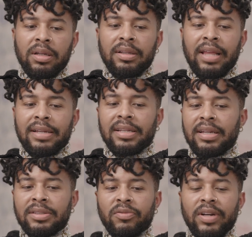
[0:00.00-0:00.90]
that's an
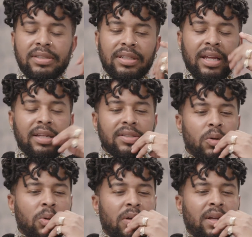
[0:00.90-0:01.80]
interesting, like,
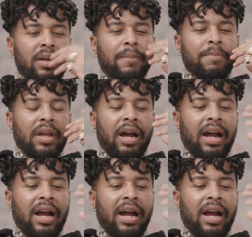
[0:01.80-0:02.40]
so I